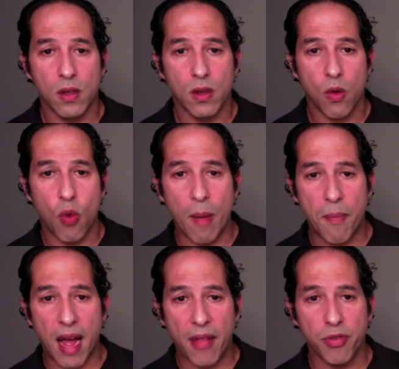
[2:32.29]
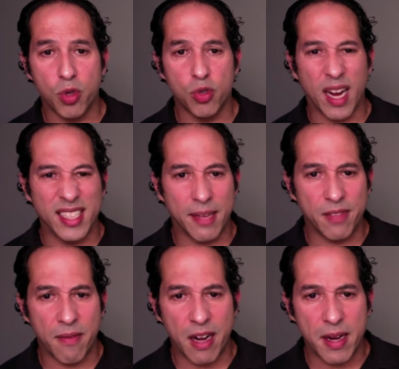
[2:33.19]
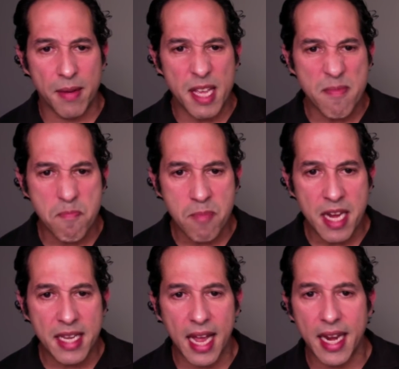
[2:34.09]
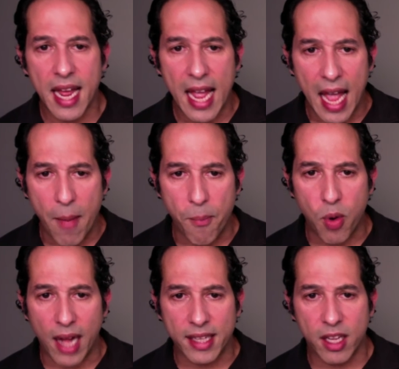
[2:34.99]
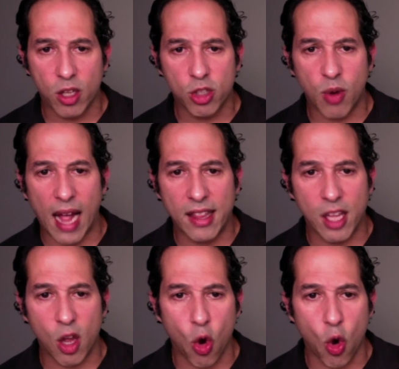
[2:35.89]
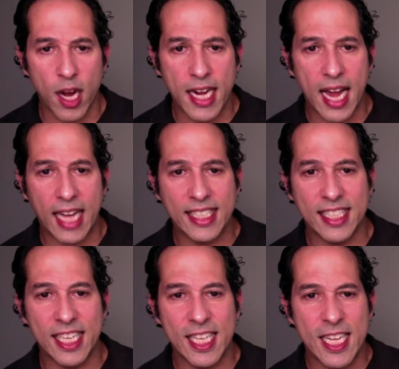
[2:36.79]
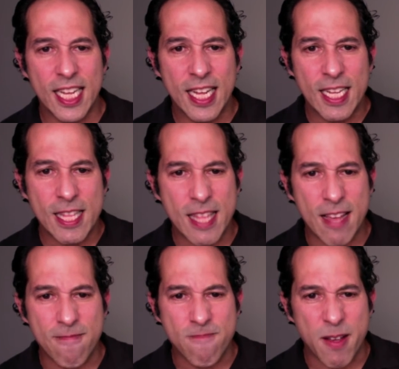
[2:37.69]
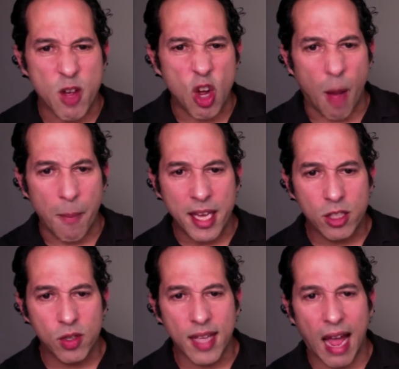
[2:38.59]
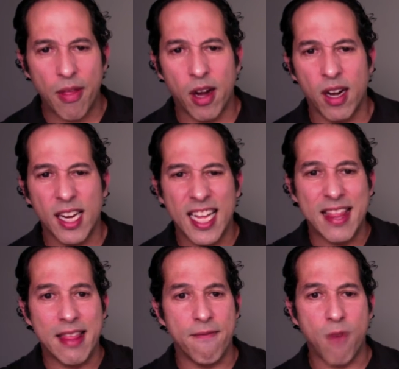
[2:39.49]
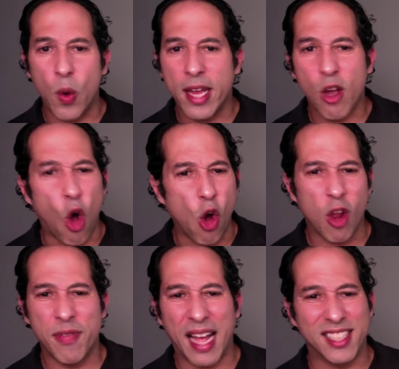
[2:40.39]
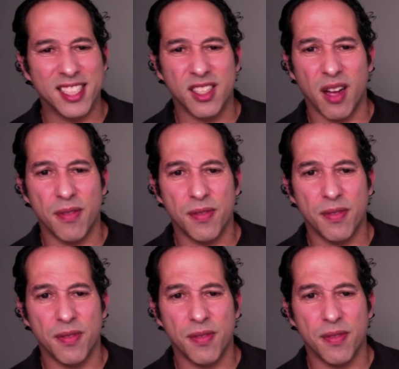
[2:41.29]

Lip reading: One path, two tracks, the very immediate and practical track, the organizing, the coming together, the voting, all of that stuff.